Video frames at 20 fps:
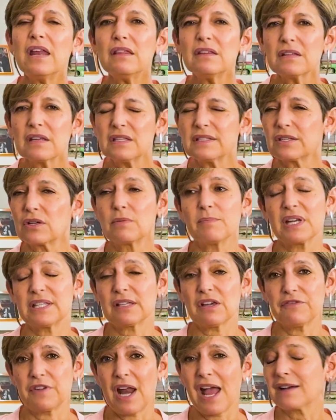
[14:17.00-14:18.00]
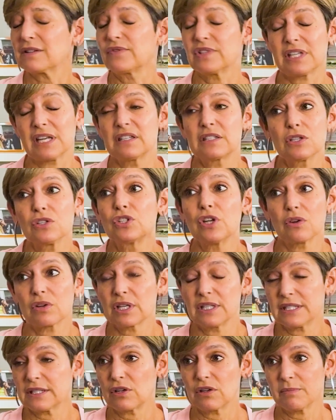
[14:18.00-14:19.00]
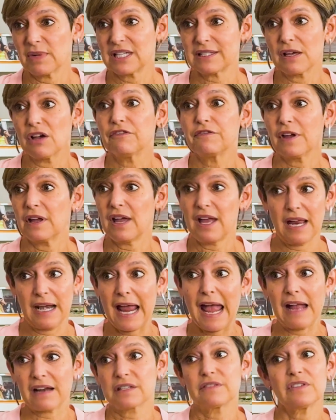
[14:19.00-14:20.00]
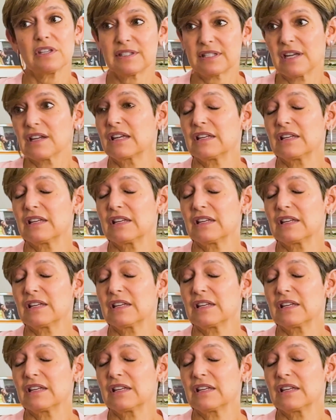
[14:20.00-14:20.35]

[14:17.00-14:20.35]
I didn't consider myself an activist. I still don't consider myself an activist.